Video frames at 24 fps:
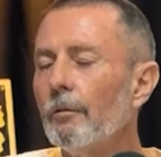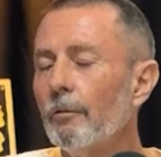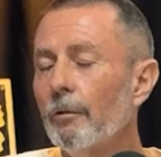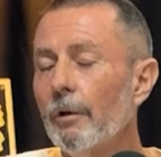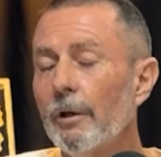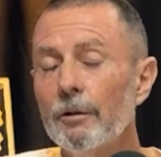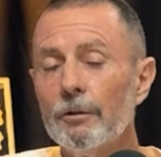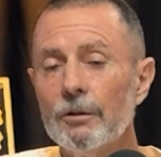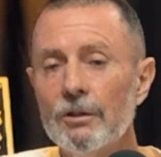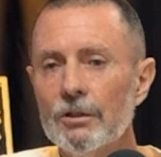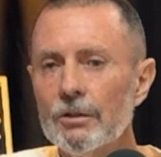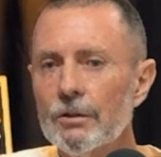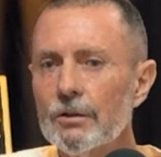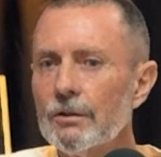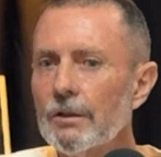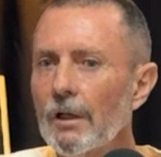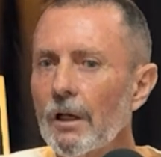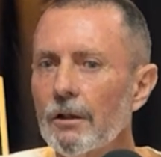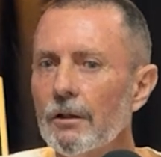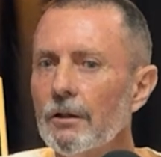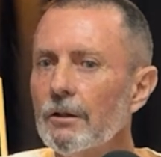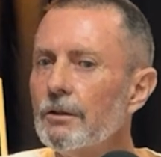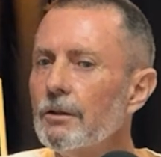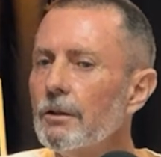we just
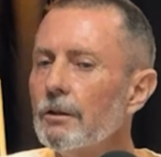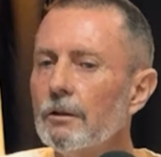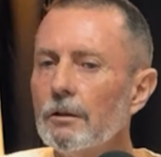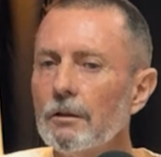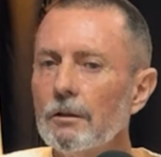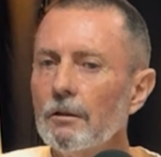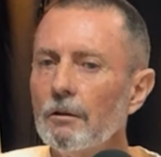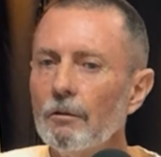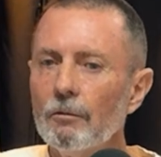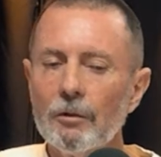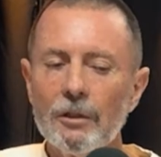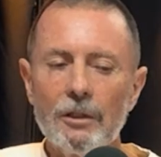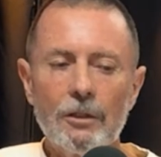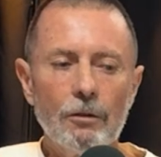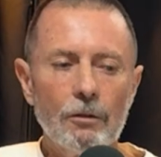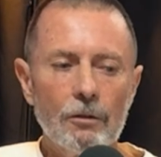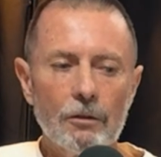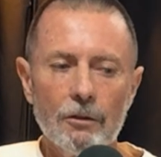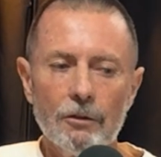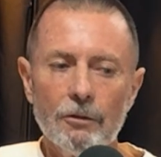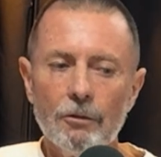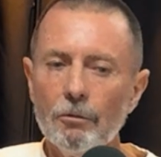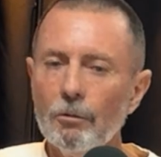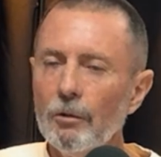started doing, we
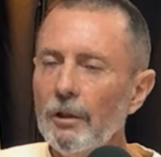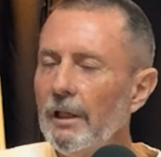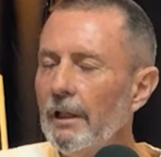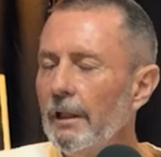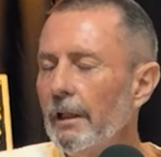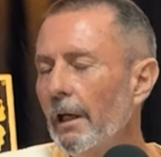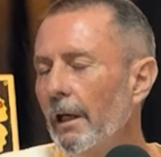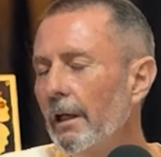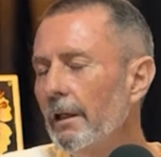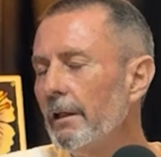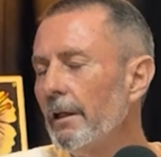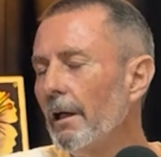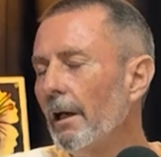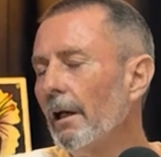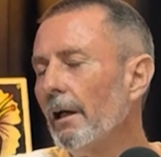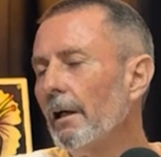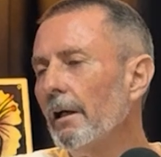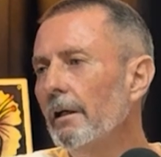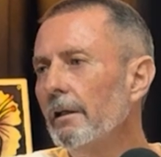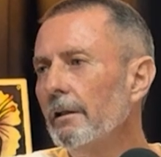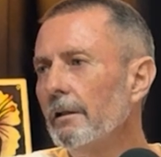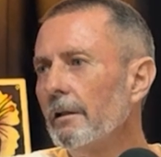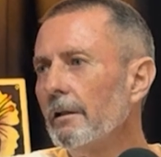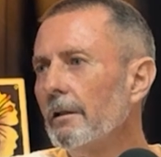call it the weekender,
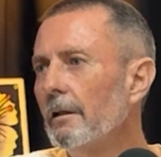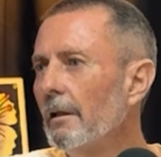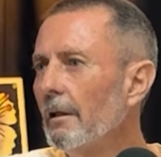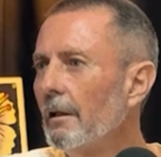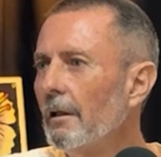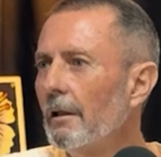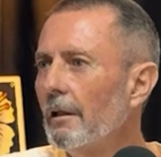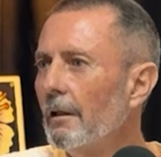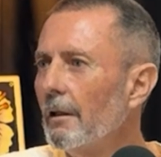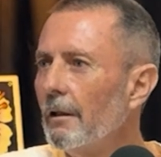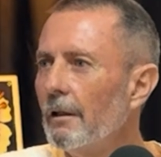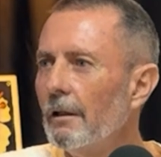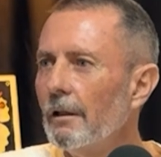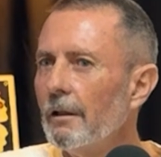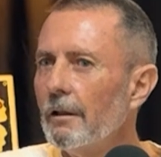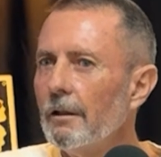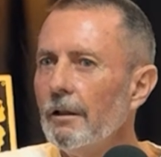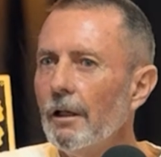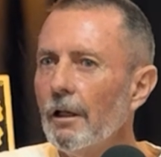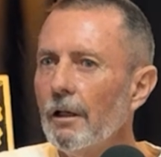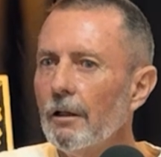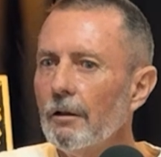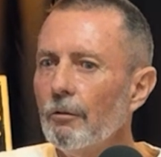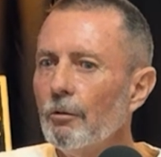and, you know, it